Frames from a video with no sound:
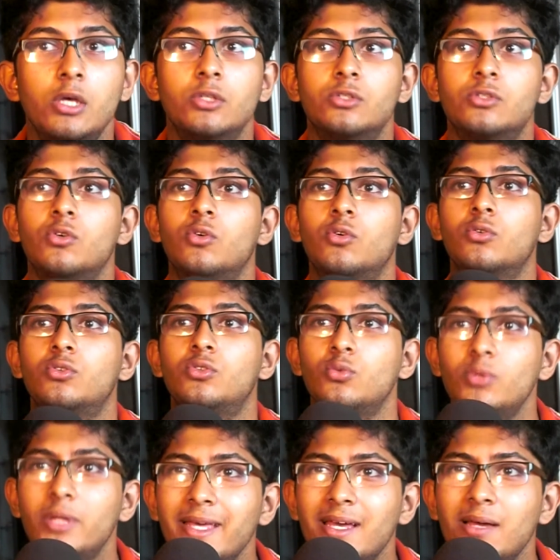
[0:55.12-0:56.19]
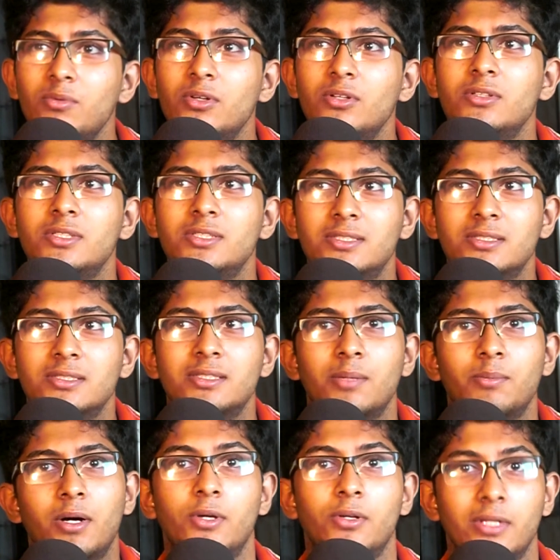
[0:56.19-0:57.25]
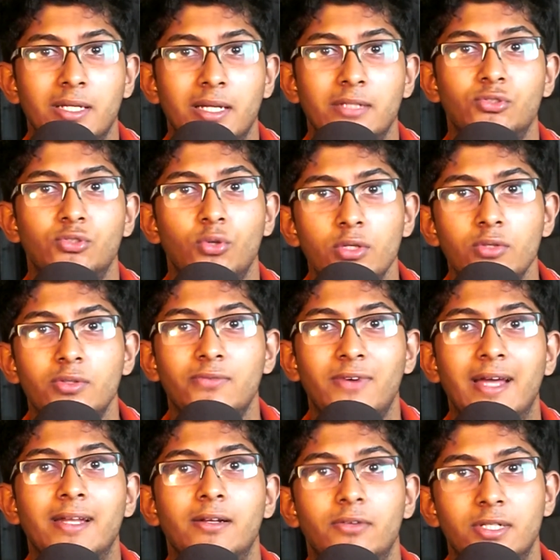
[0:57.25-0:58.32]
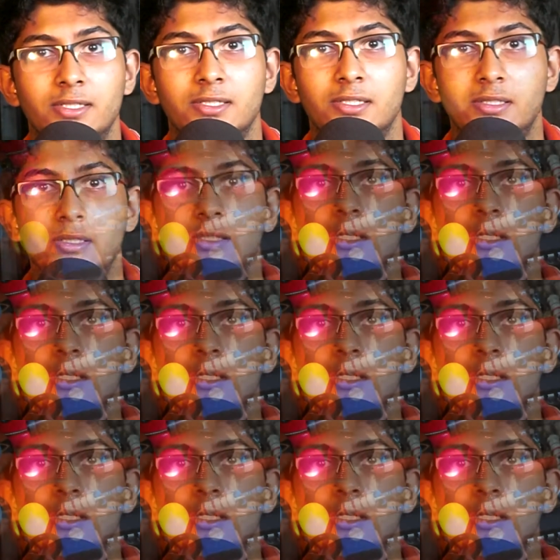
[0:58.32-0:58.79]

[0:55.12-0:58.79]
So today I'm going to discuss about it and show you the final result,